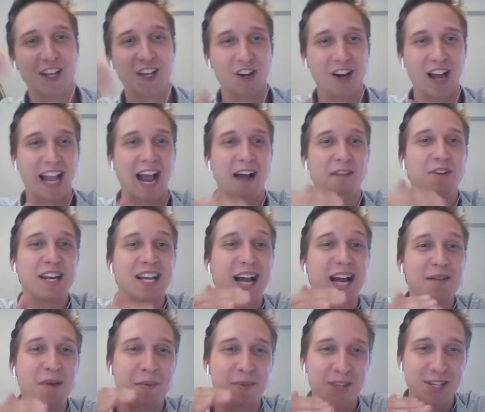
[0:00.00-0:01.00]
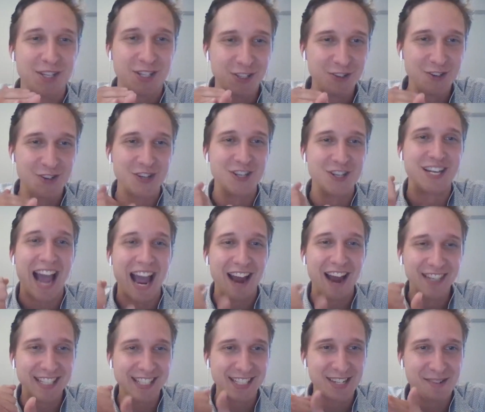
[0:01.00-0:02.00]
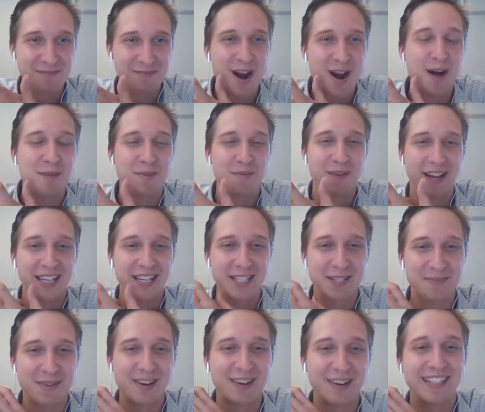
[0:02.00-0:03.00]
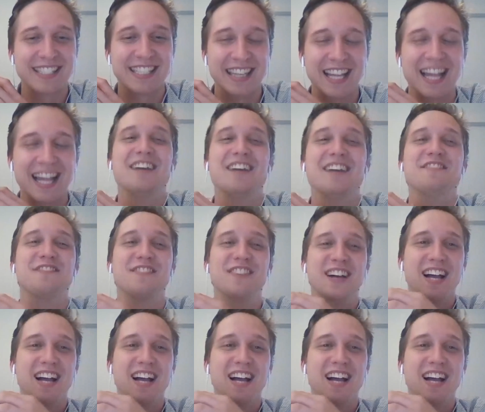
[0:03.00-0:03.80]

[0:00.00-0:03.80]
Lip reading: you're like, I'm going to come up with a solution to every single problem I experience in life,